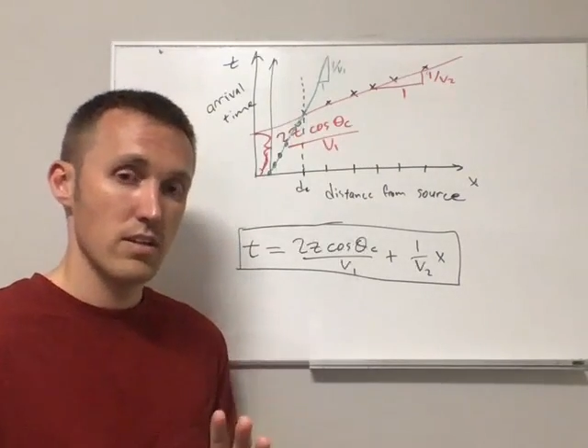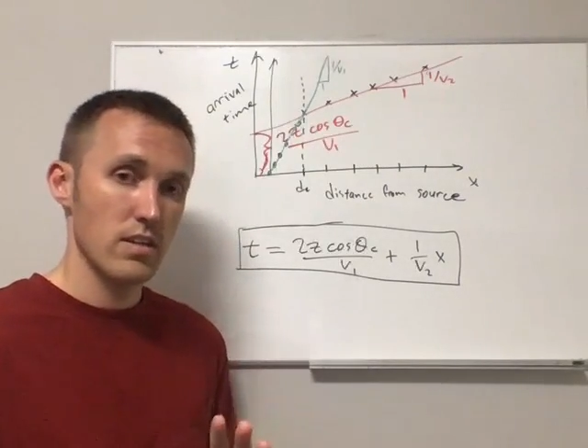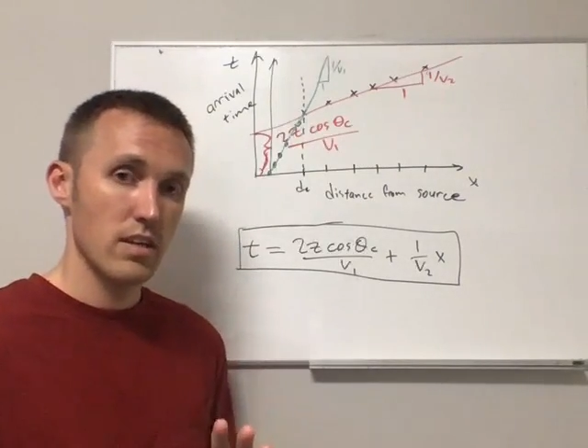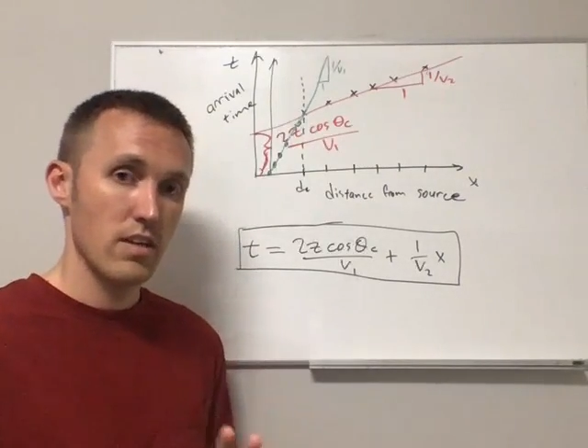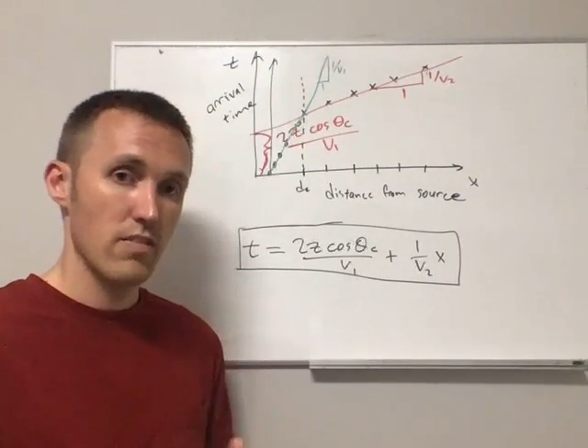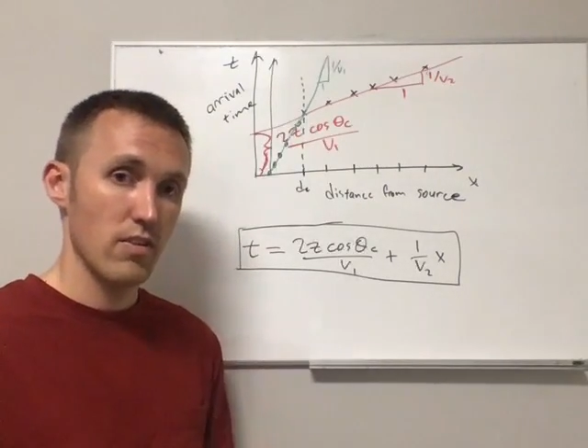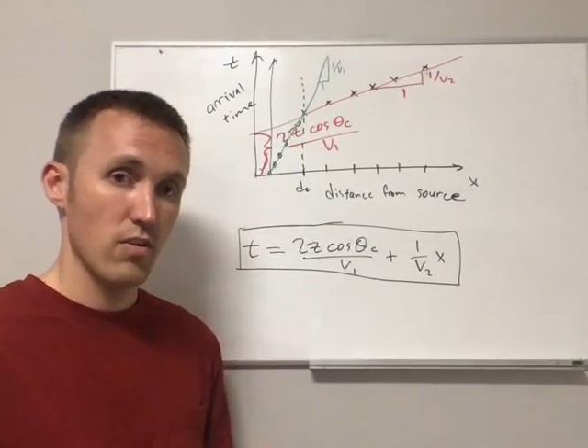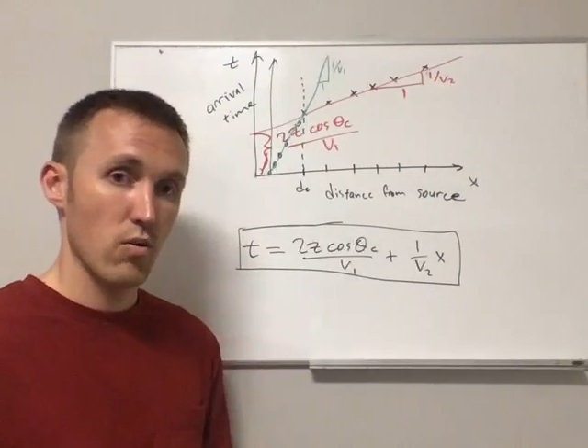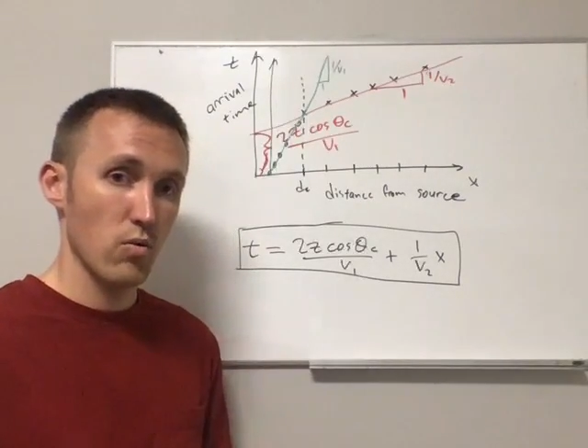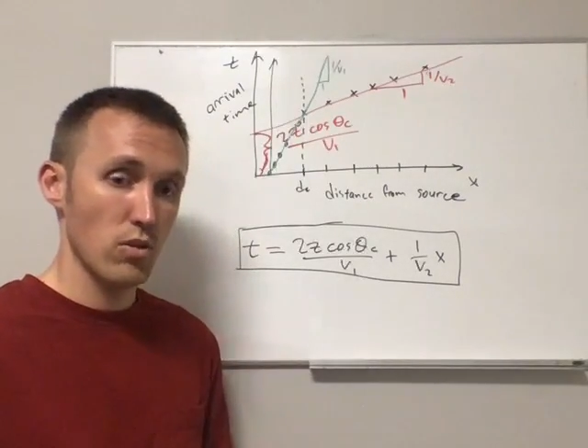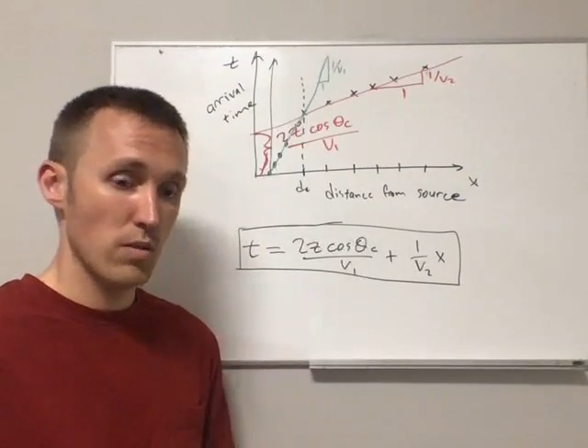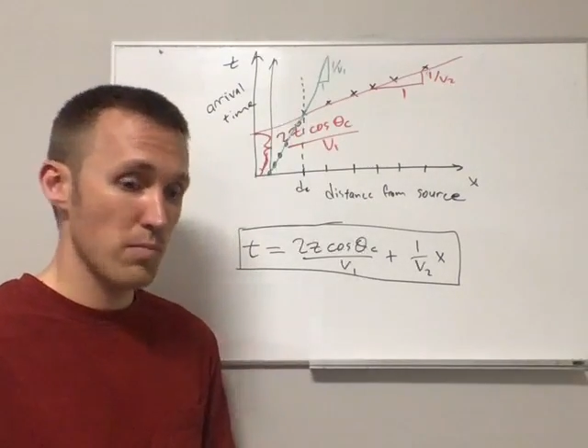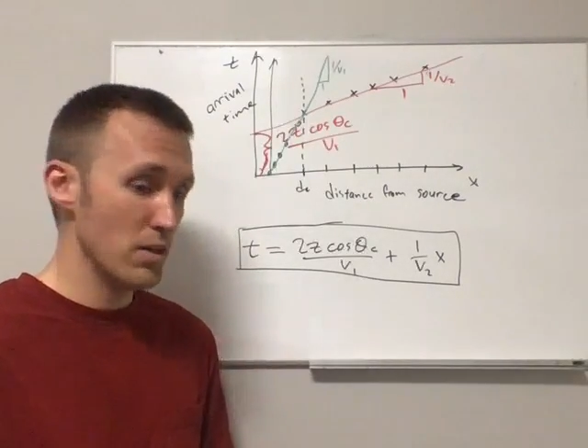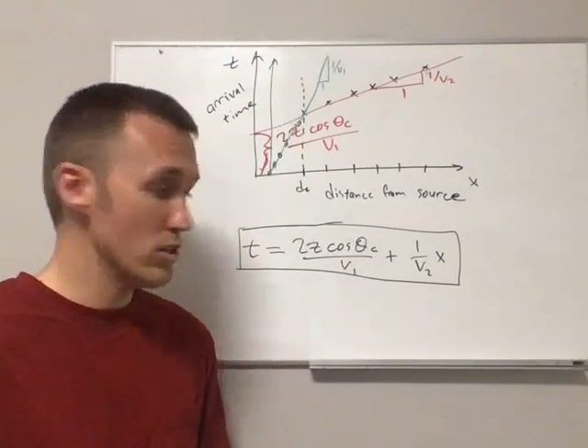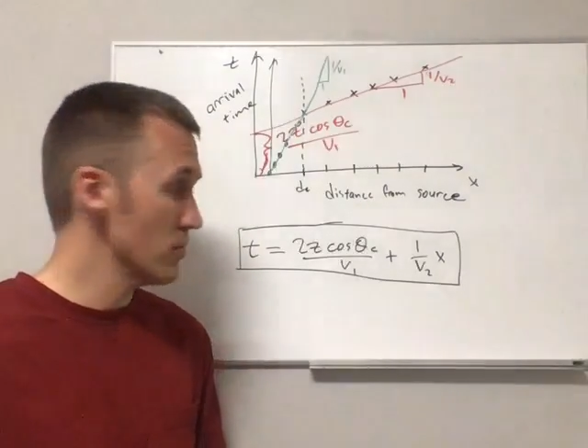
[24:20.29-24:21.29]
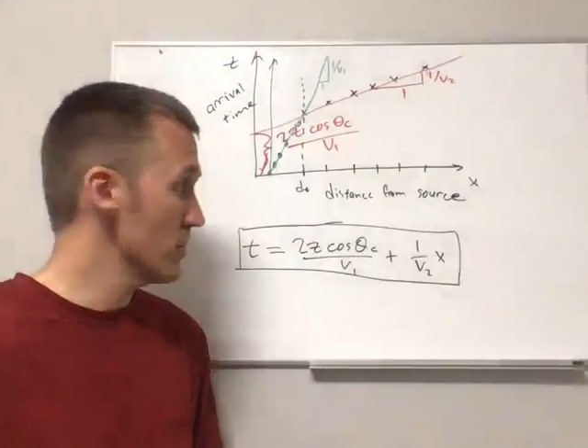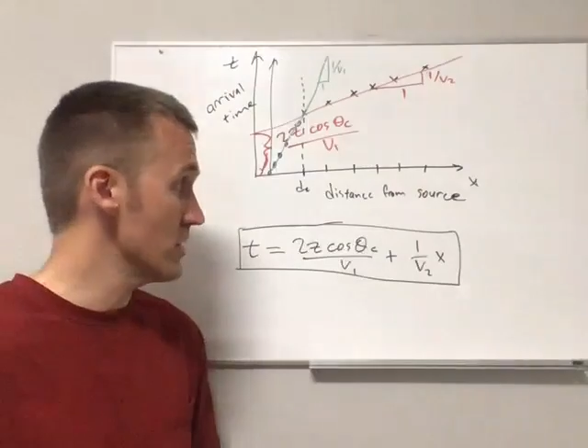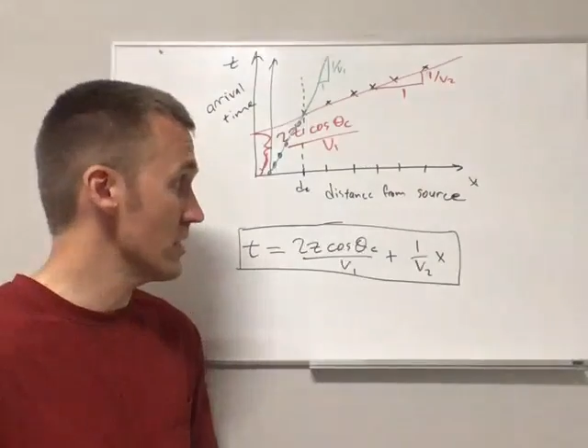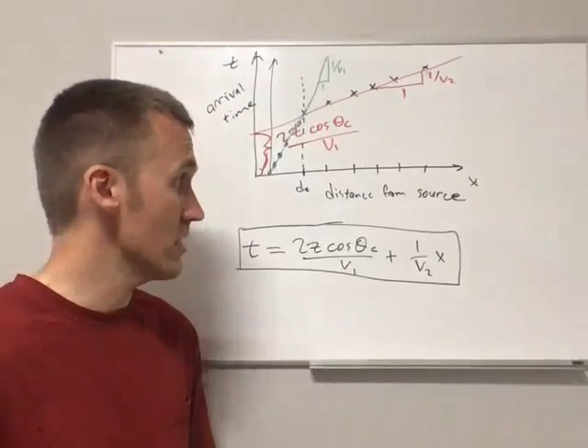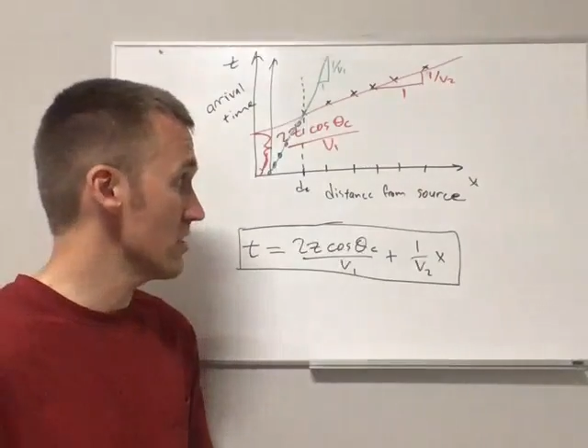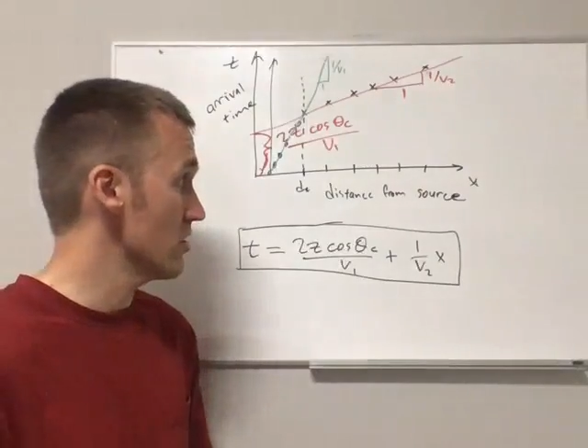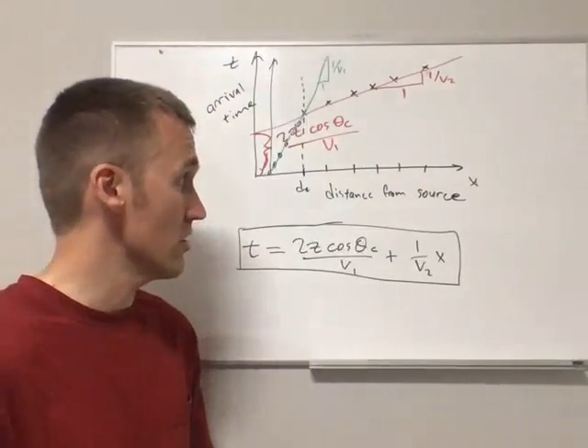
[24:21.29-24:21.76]
given only measurements
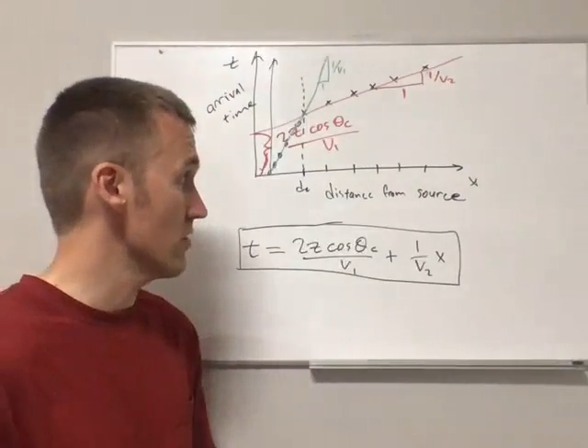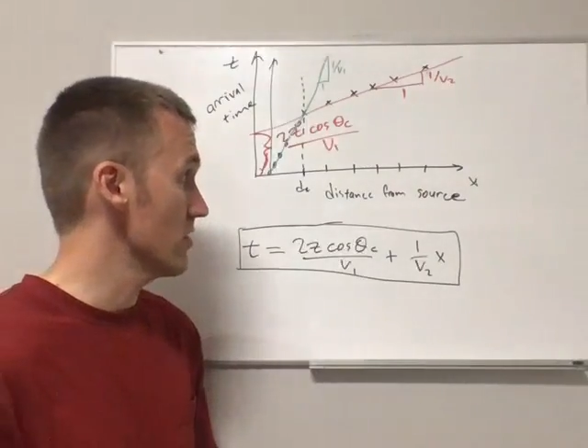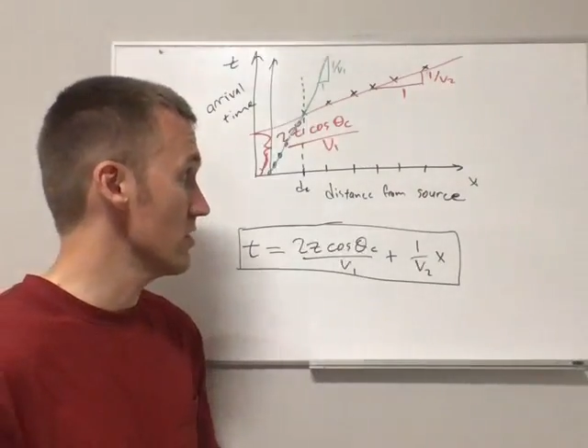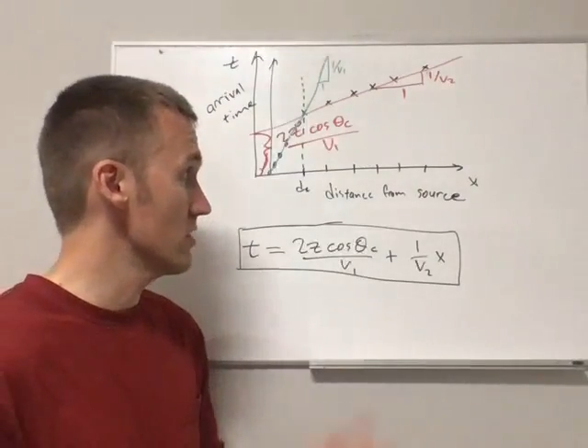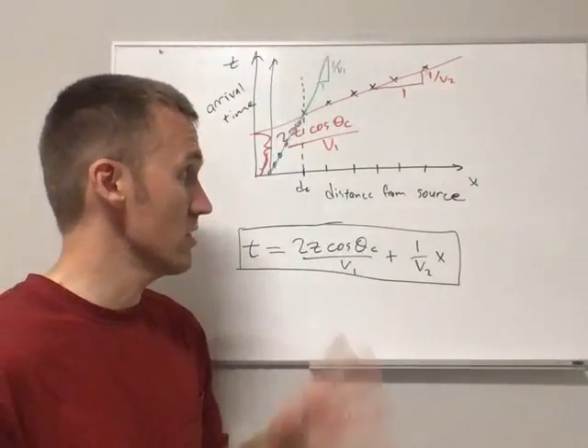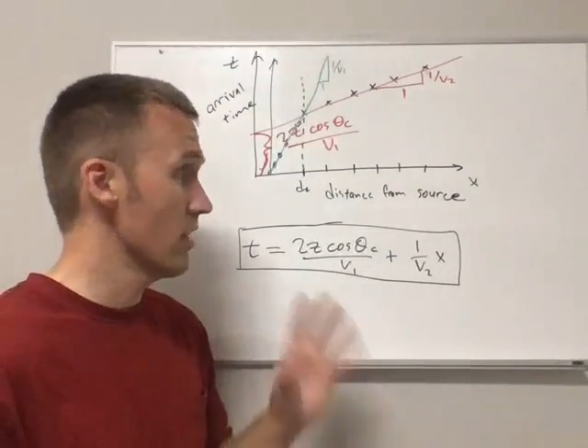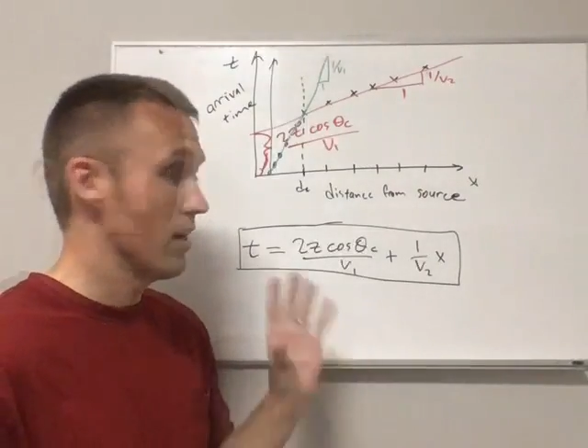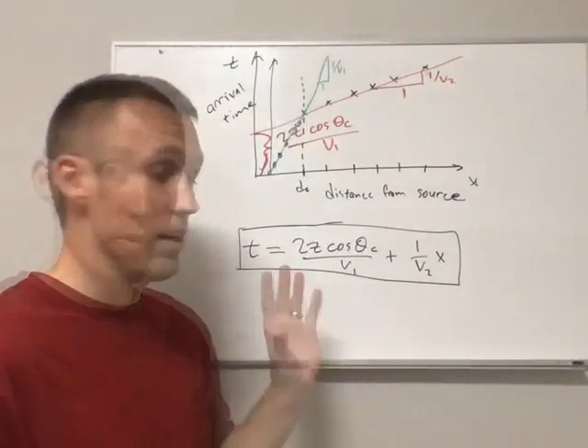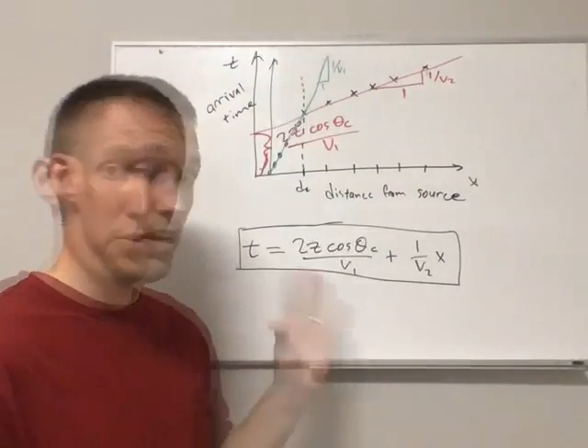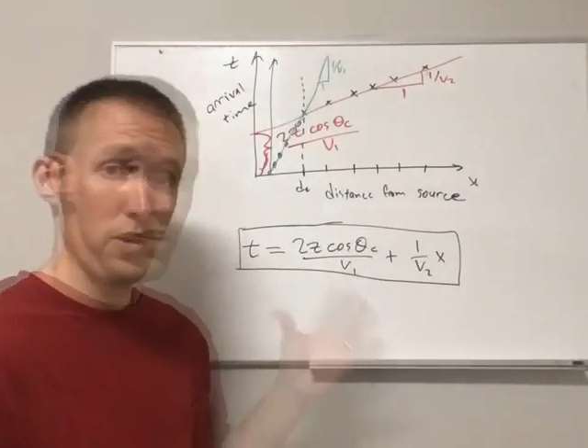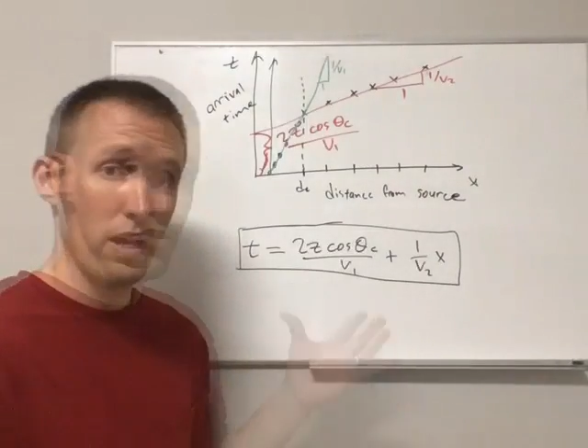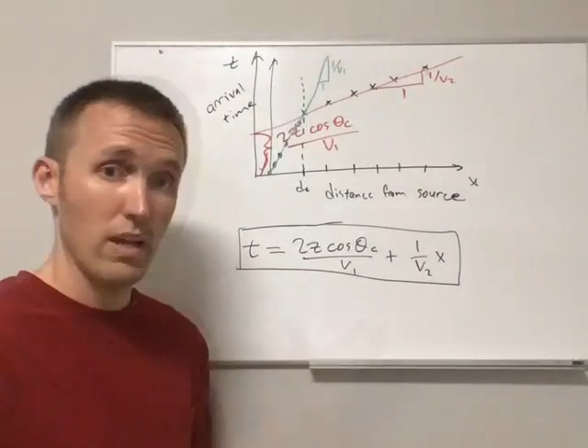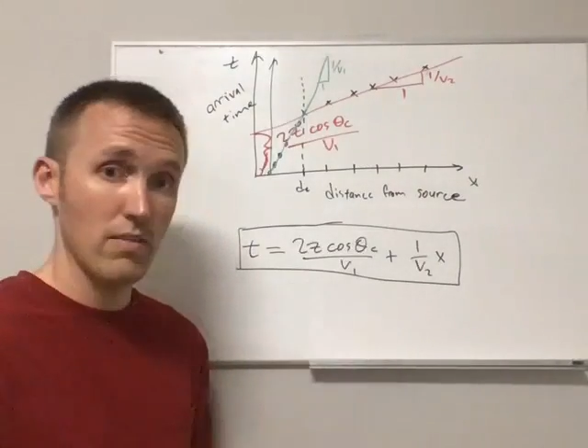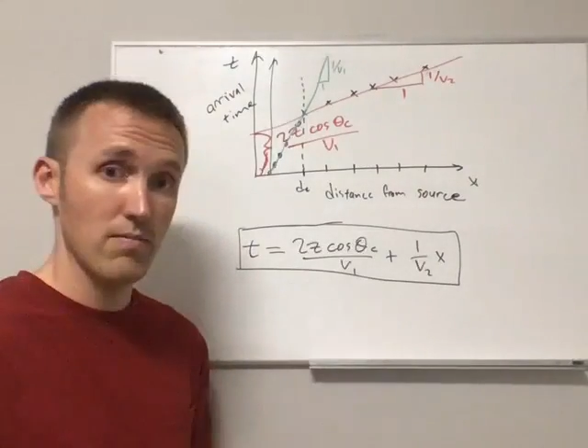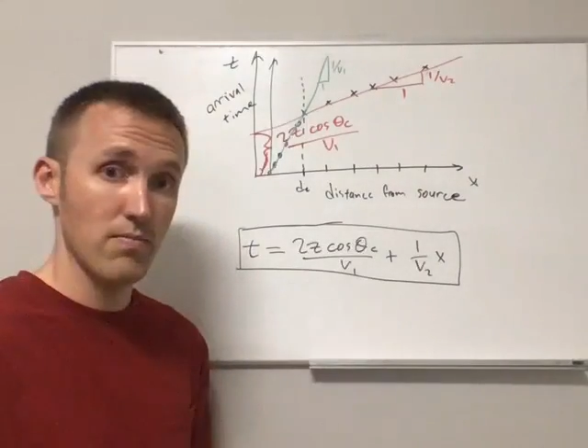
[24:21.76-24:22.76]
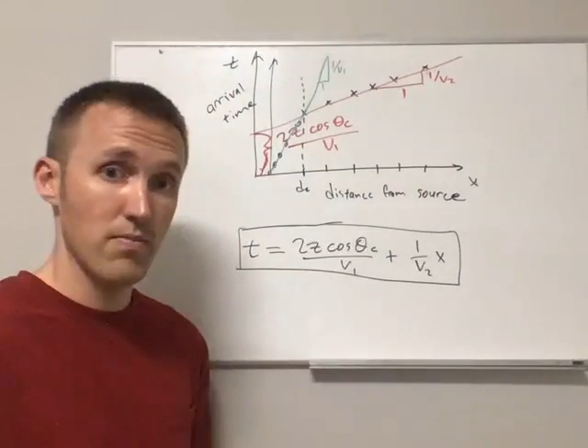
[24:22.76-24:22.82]
at the surface. Okay,